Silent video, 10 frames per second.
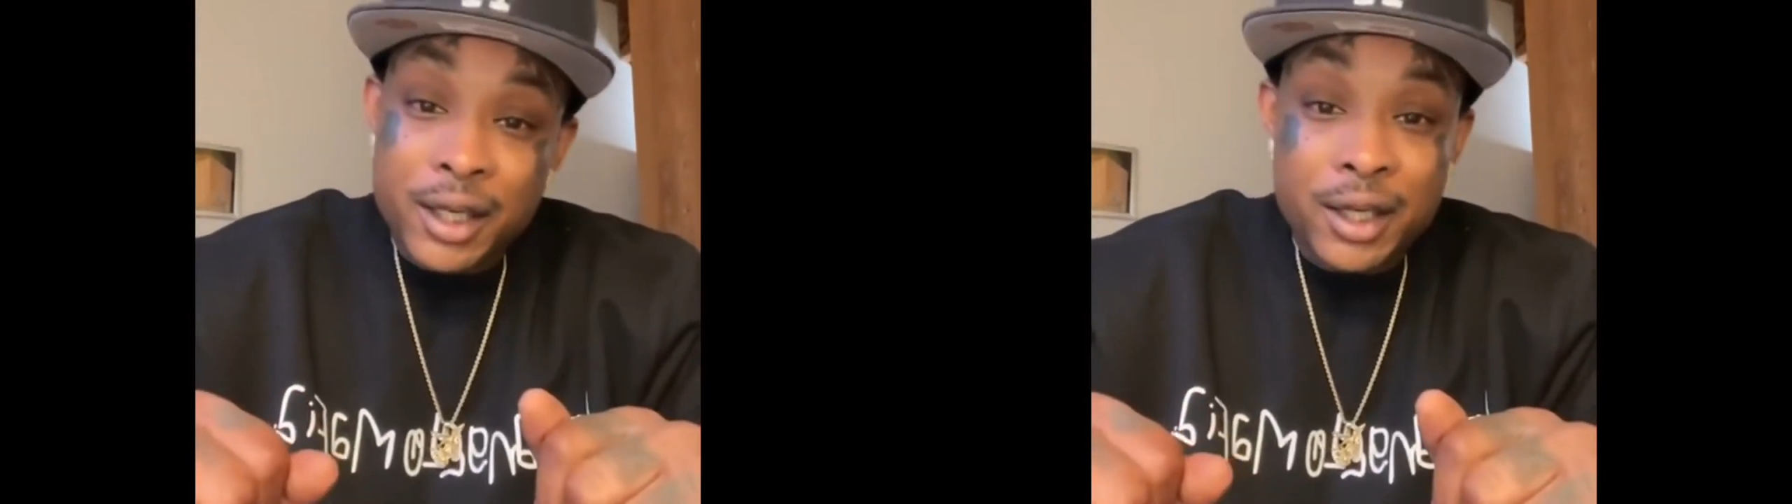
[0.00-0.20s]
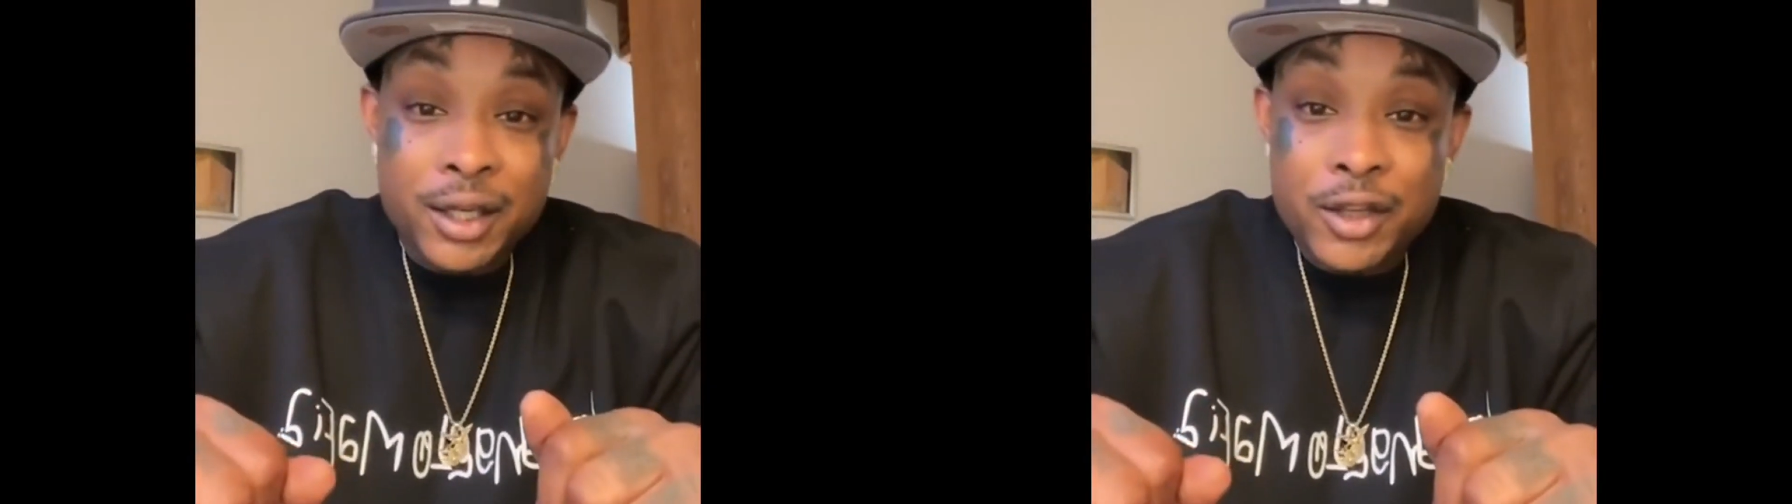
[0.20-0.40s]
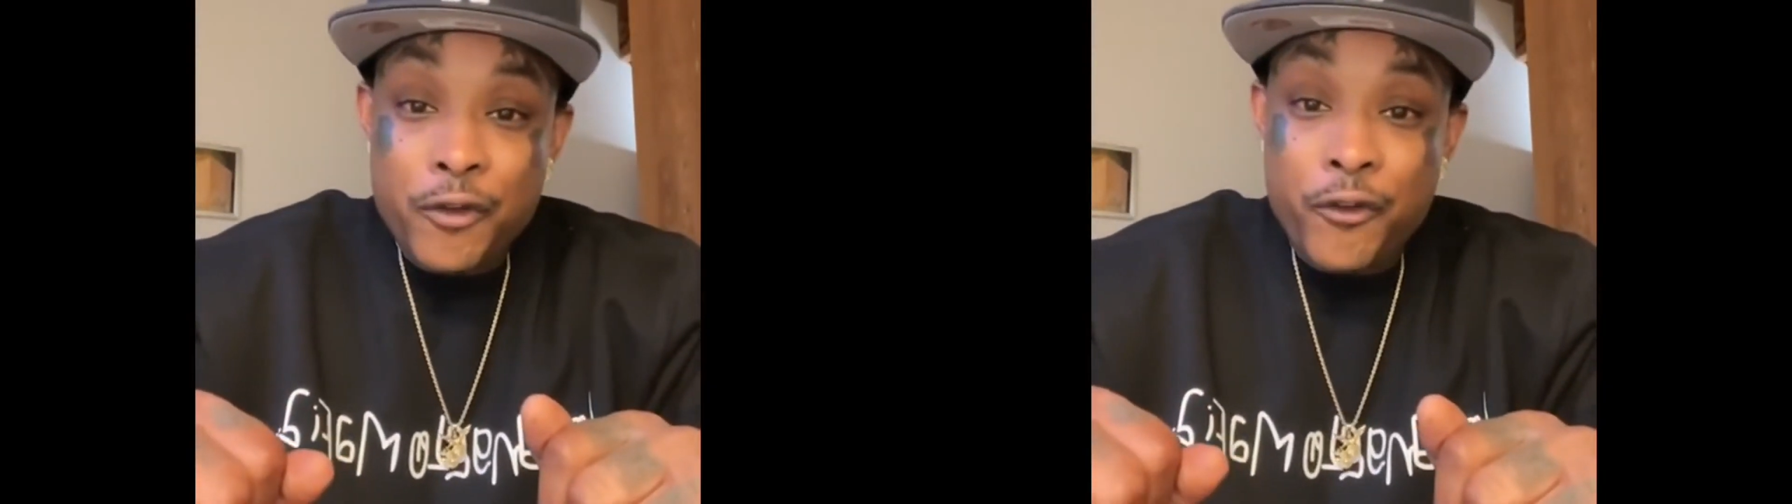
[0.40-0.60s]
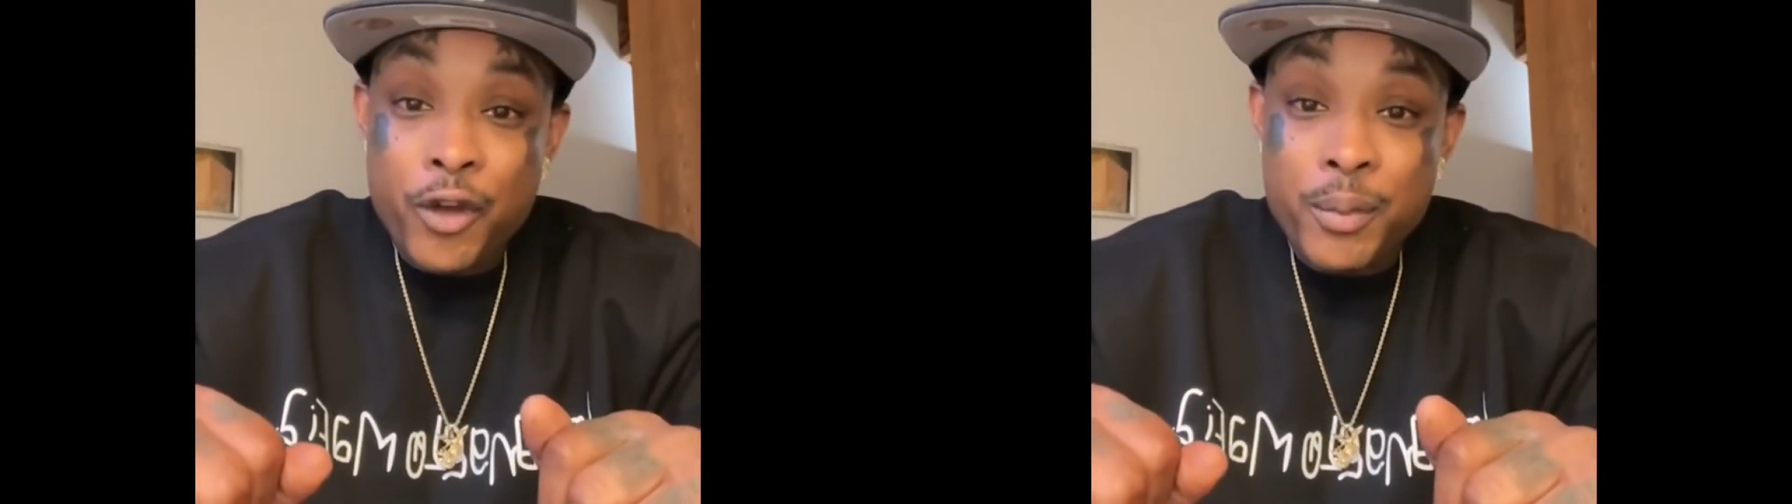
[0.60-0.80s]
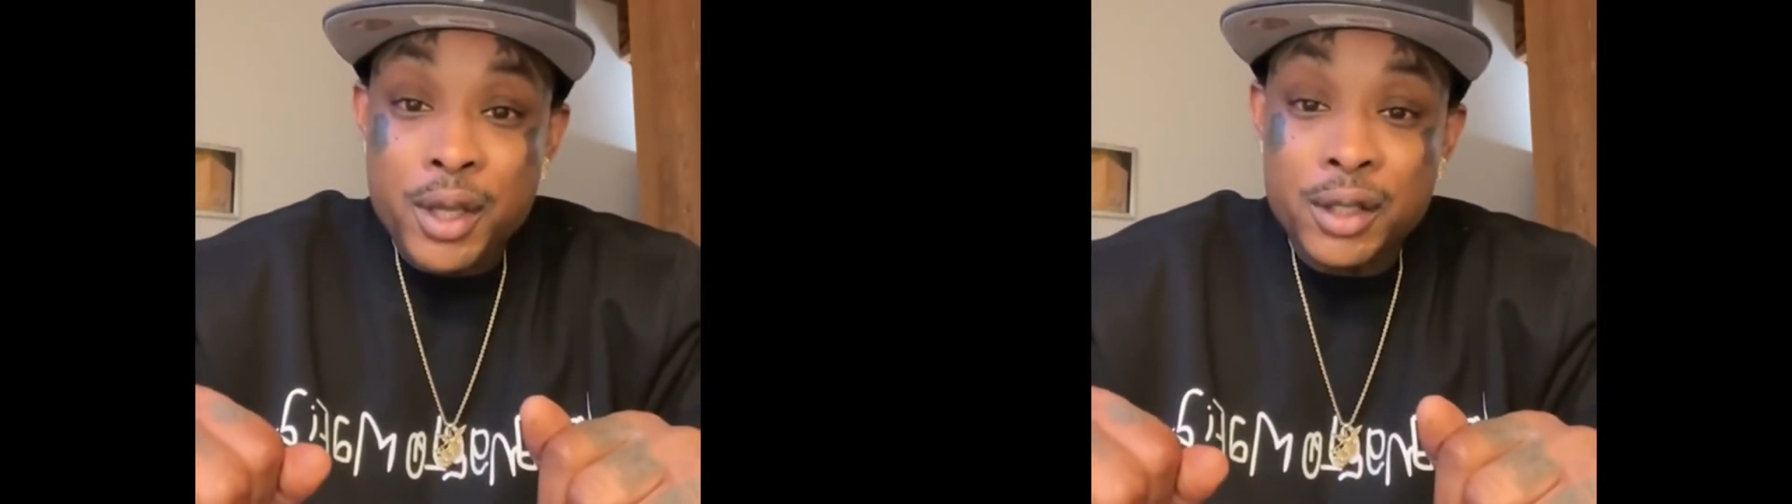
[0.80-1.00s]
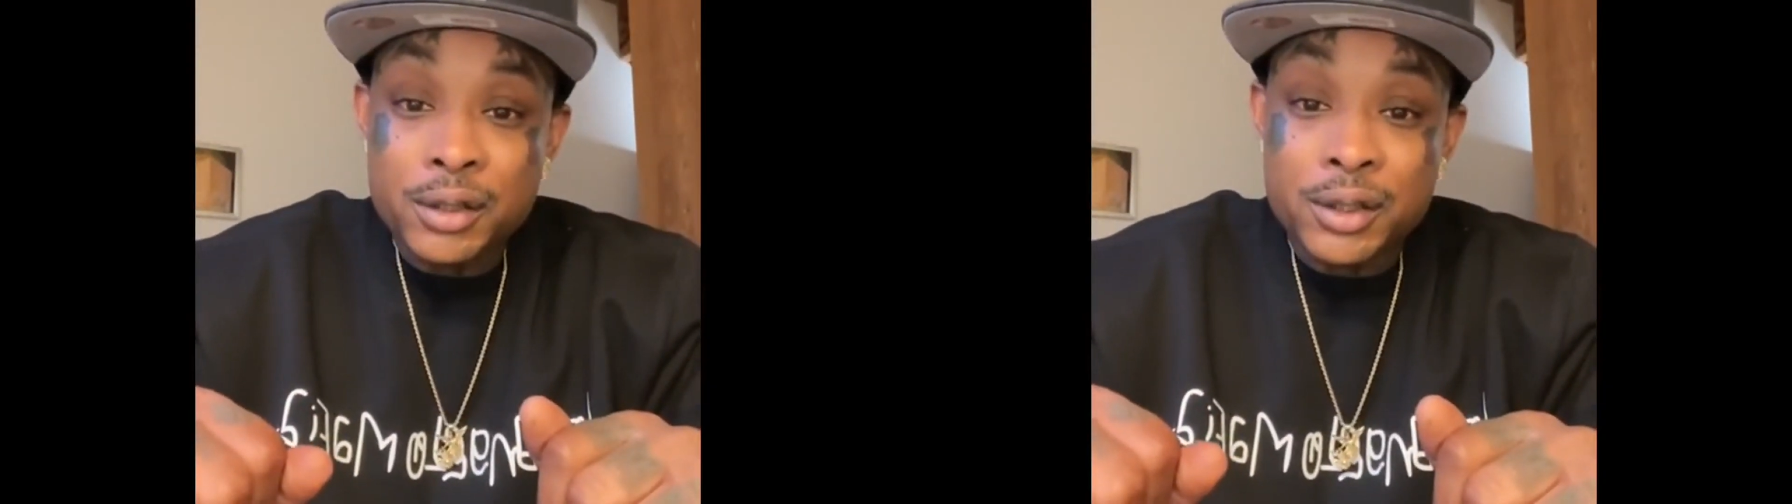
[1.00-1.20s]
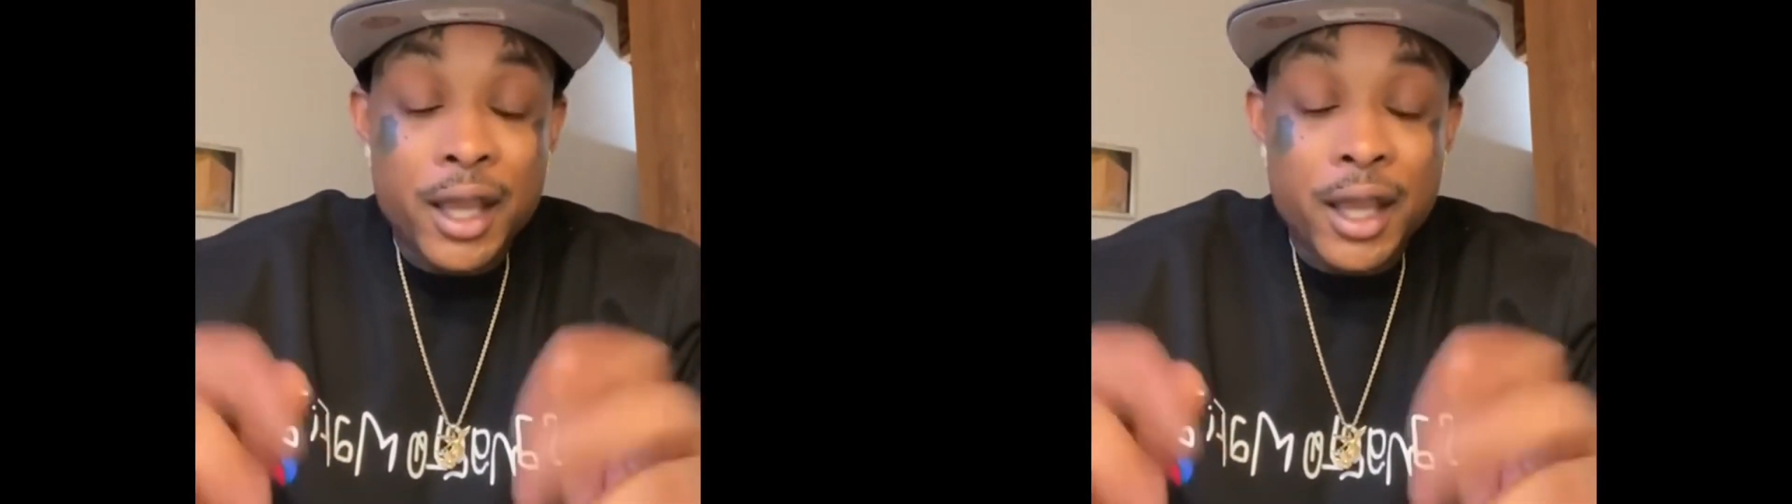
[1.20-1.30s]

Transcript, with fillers: nigga. You feel me?